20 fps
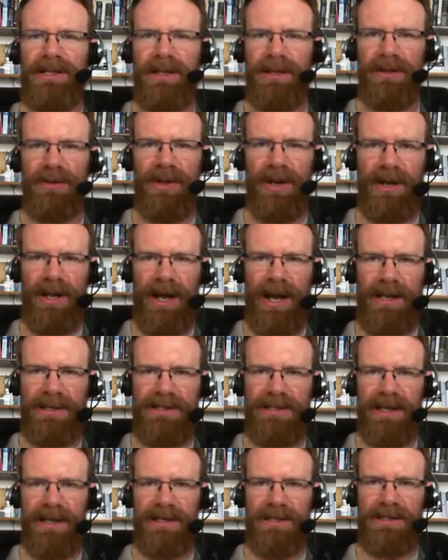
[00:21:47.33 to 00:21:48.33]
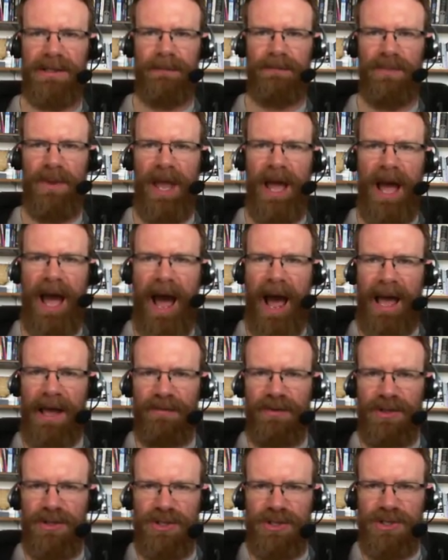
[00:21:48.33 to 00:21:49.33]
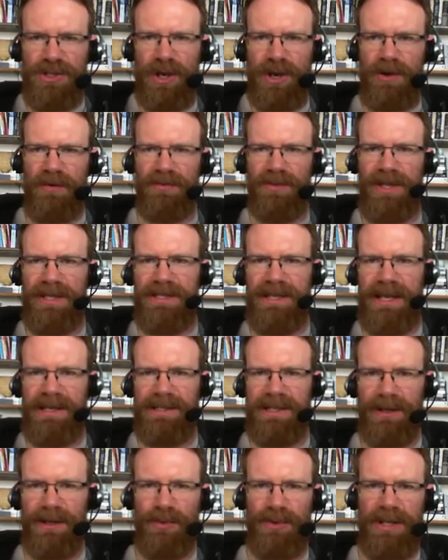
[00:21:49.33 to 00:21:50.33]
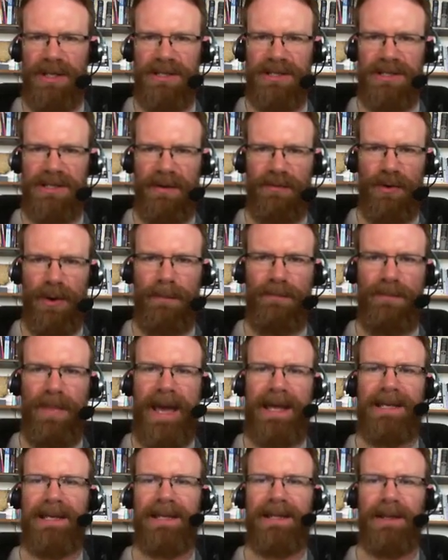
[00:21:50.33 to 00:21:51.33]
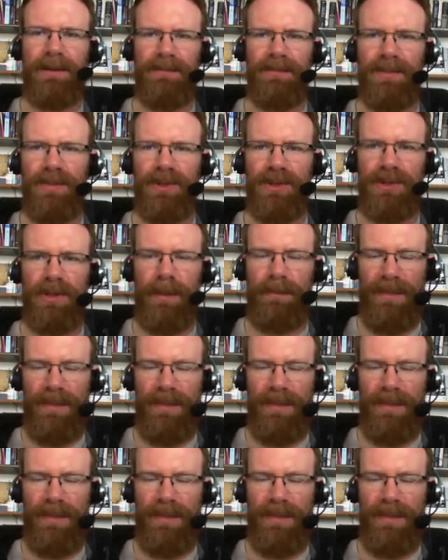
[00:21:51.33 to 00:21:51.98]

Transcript: I have conserved these antiquities, never abandoning them, abandoning them to oblivion.